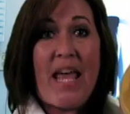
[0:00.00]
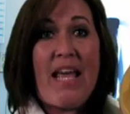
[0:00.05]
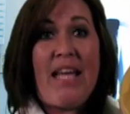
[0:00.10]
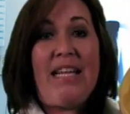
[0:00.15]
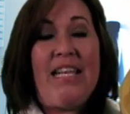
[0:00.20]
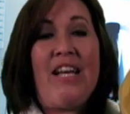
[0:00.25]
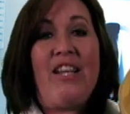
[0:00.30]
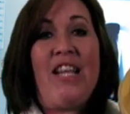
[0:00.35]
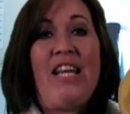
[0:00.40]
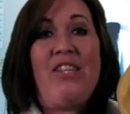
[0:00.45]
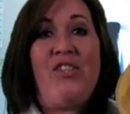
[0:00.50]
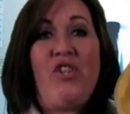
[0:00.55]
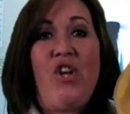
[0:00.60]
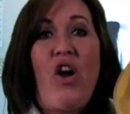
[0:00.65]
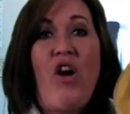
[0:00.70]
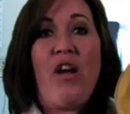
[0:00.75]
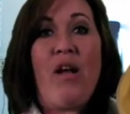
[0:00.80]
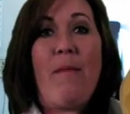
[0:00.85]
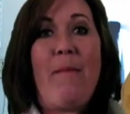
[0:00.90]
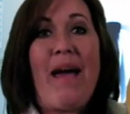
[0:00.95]
Now let's
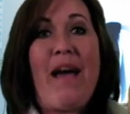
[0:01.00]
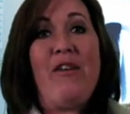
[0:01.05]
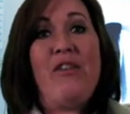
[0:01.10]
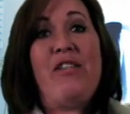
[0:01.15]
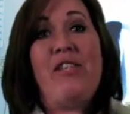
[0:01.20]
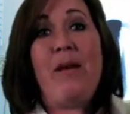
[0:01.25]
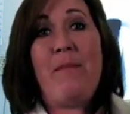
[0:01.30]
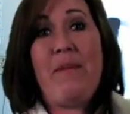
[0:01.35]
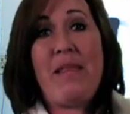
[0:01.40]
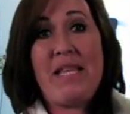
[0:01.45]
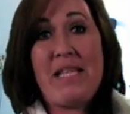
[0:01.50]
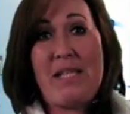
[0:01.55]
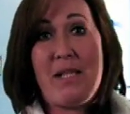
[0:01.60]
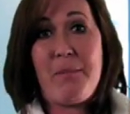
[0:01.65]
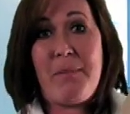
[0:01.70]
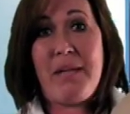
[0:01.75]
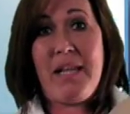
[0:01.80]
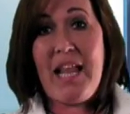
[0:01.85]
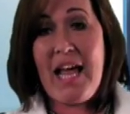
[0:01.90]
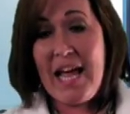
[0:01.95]
talk about some of the
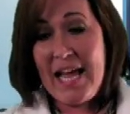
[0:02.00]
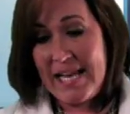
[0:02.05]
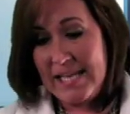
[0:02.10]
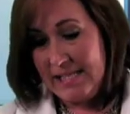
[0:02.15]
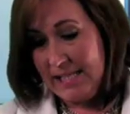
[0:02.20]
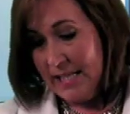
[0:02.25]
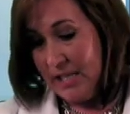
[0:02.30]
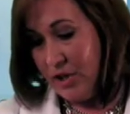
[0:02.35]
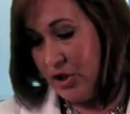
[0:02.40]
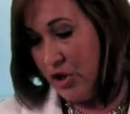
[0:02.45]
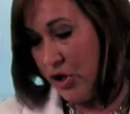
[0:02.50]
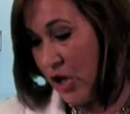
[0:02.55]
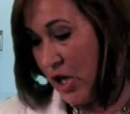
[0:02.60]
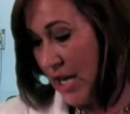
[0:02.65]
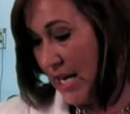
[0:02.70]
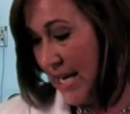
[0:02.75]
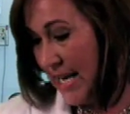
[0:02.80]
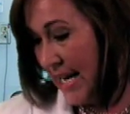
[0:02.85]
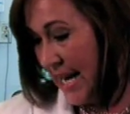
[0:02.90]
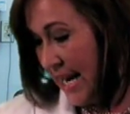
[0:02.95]
supplies that you're
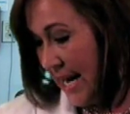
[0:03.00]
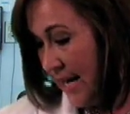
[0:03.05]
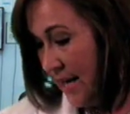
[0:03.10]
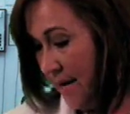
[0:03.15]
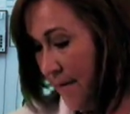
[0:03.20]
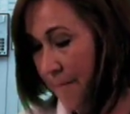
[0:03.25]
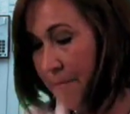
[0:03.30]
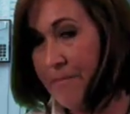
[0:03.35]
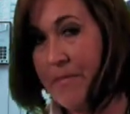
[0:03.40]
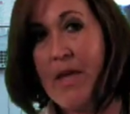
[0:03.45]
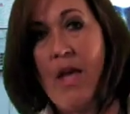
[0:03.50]
going to need